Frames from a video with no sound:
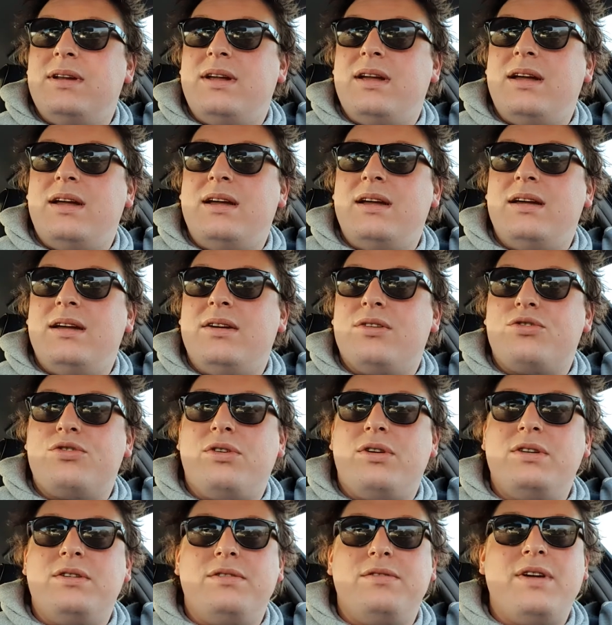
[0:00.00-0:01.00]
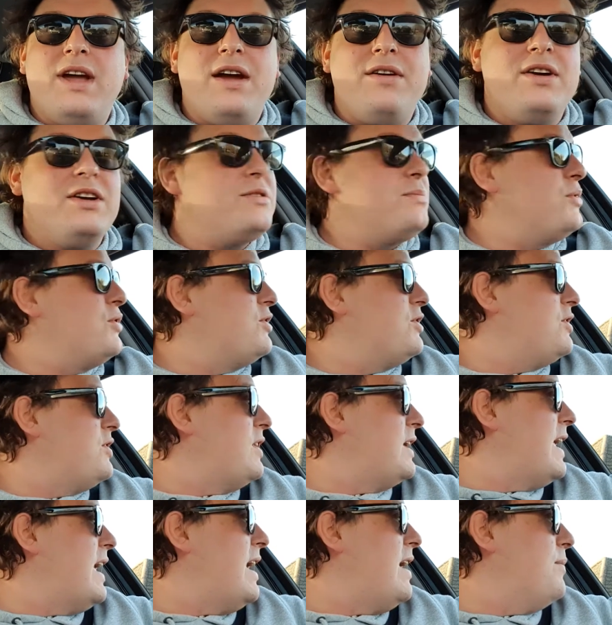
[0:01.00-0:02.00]
I've tried to vary as much as
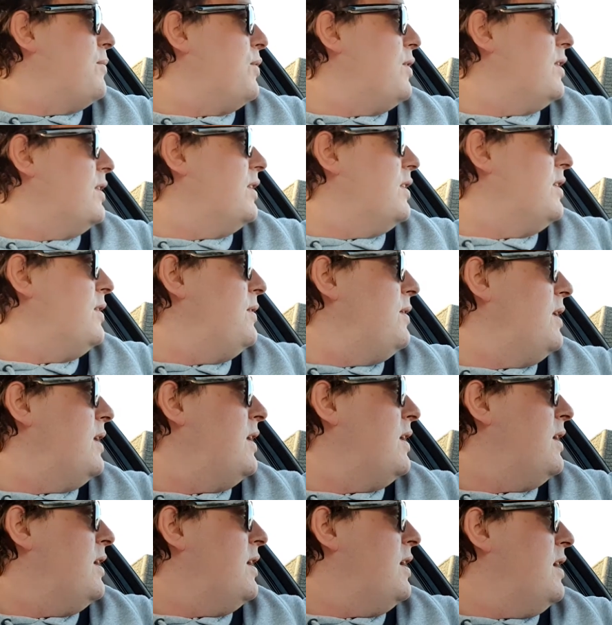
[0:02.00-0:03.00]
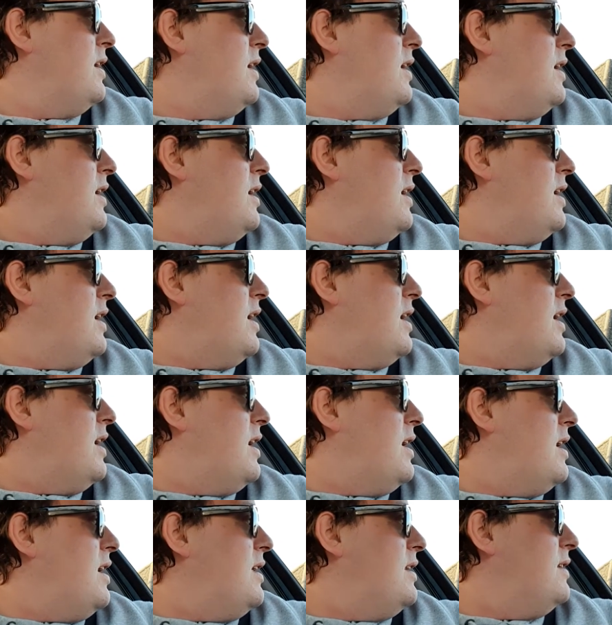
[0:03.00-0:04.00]
I can what I do,
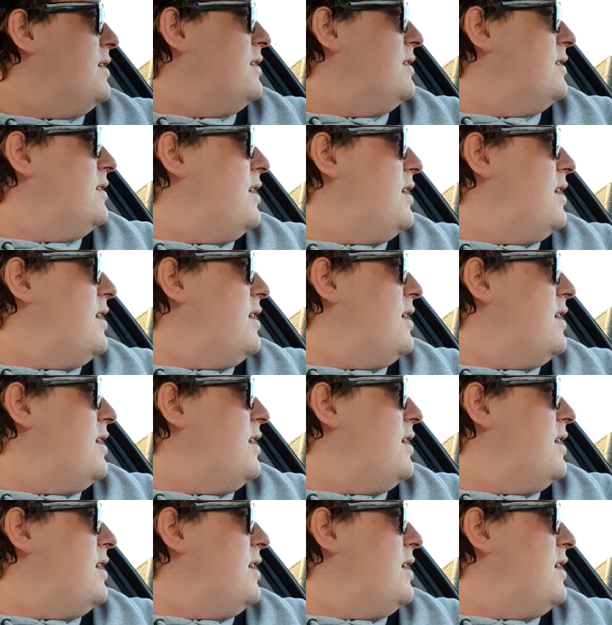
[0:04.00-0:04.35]
and